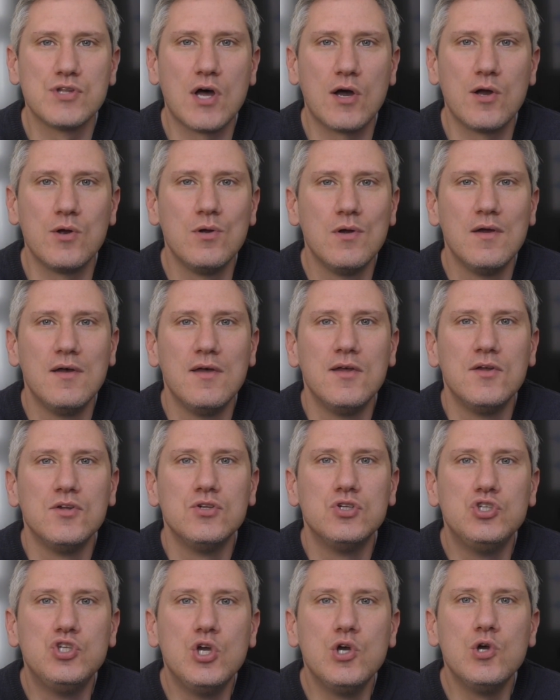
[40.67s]
No
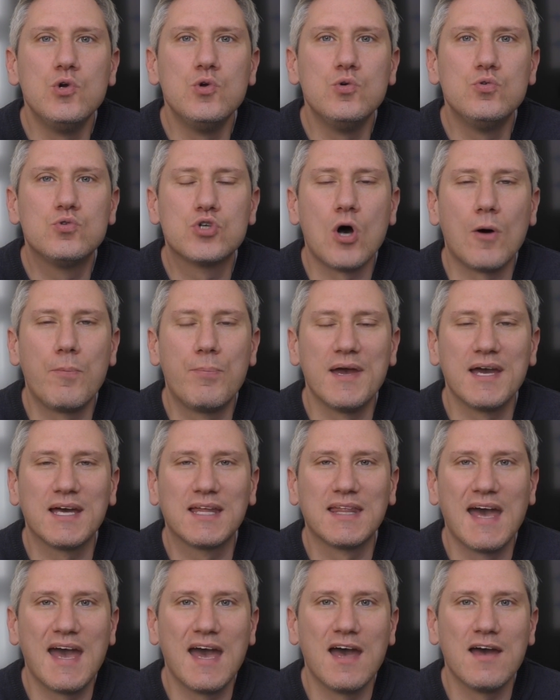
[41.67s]
new topic
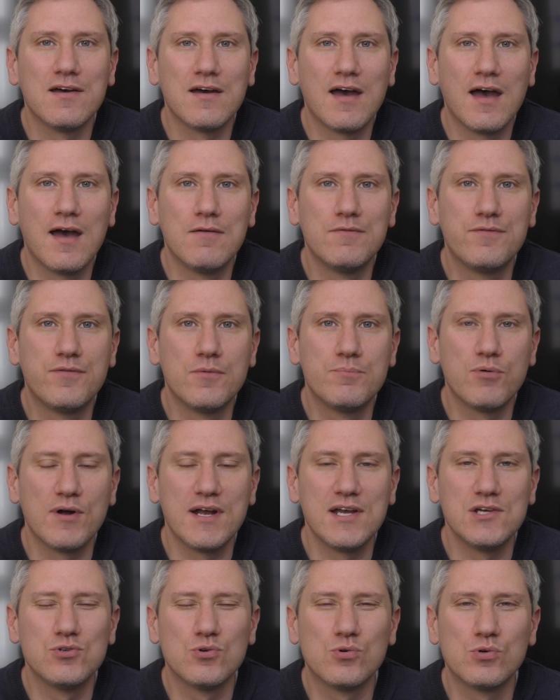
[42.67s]
there for
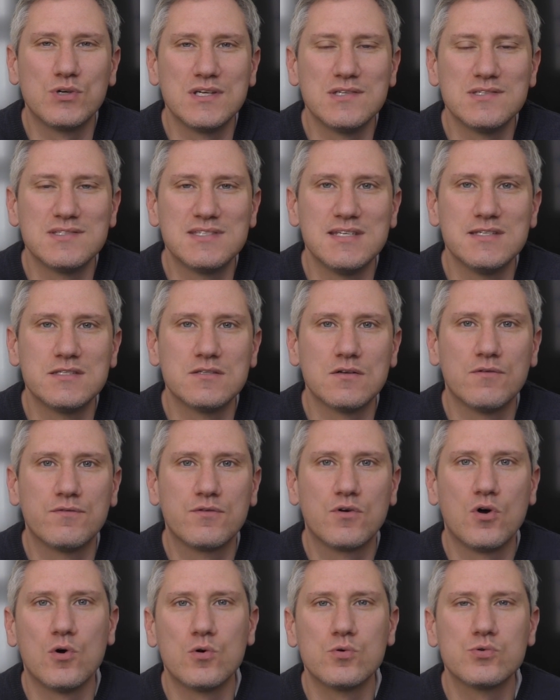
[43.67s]
British audiences,
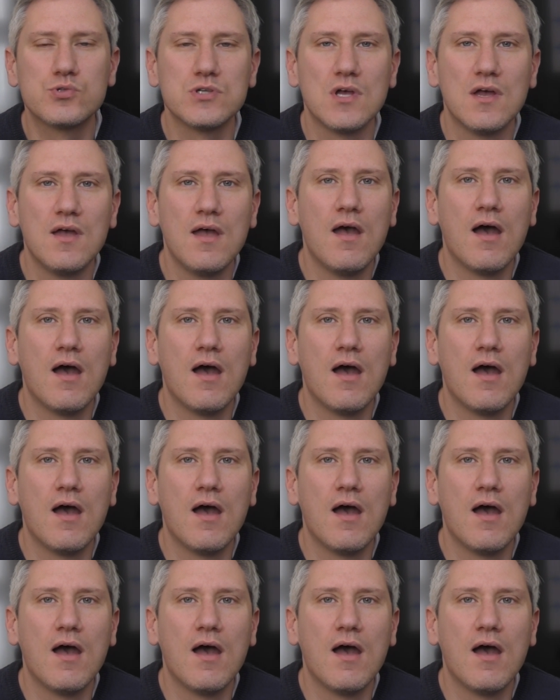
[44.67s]
of course.